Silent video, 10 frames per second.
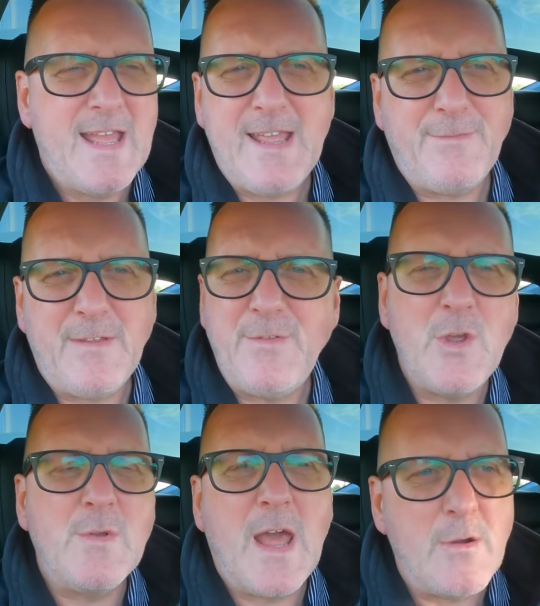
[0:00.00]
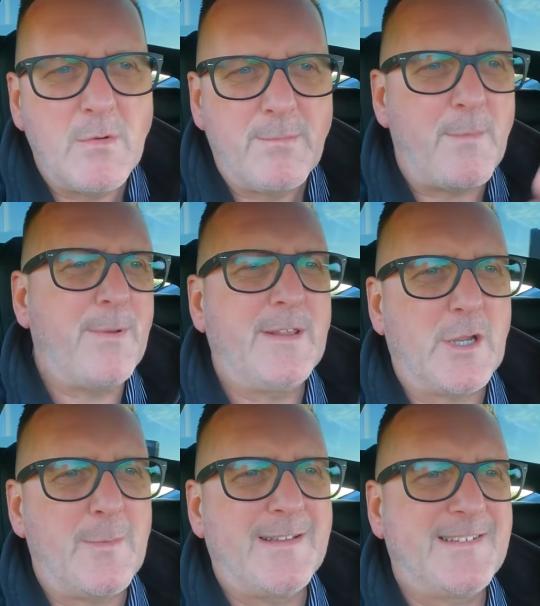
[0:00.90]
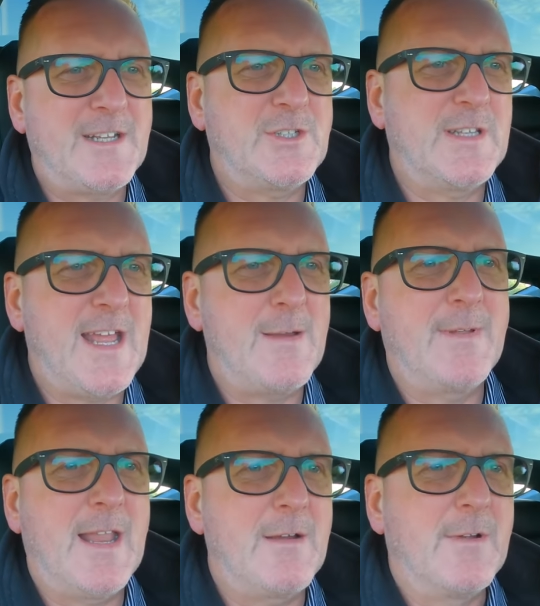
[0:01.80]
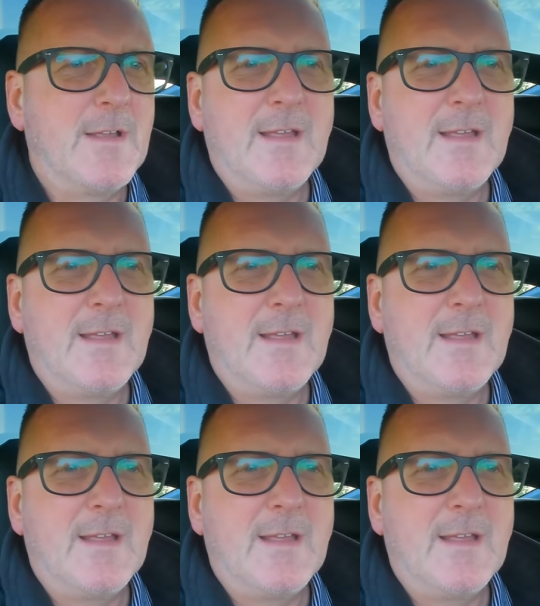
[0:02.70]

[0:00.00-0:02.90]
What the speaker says: If you know, pop it in the comment section down below.